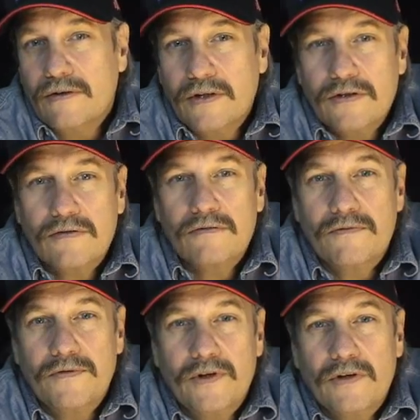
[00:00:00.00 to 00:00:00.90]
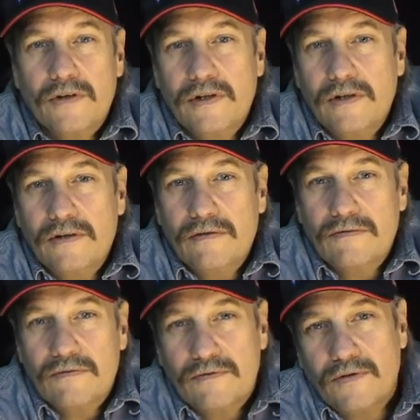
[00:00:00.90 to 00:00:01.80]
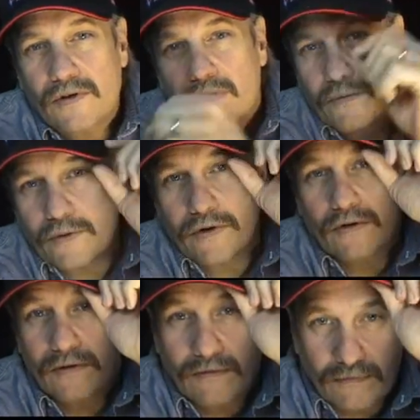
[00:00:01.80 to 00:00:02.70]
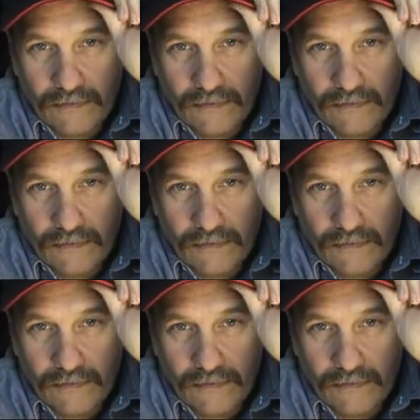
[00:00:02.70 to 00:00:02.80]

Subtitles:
these are very, very real